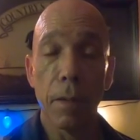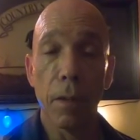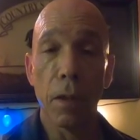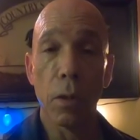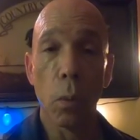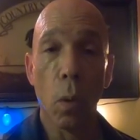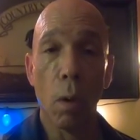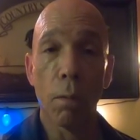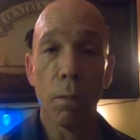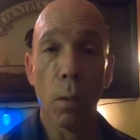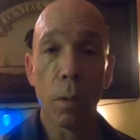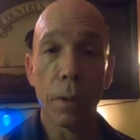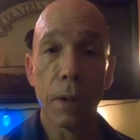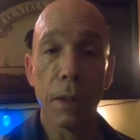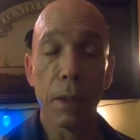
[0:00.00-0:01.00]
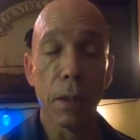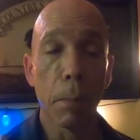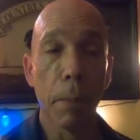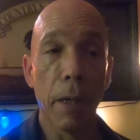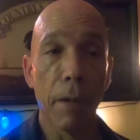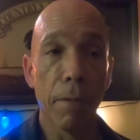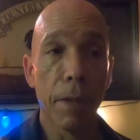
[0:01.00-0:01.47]
The 12 volt
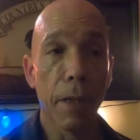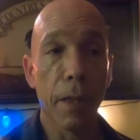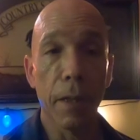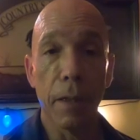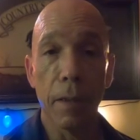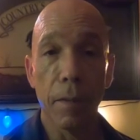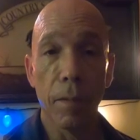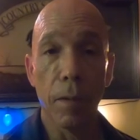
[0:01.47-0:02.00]
system and everything.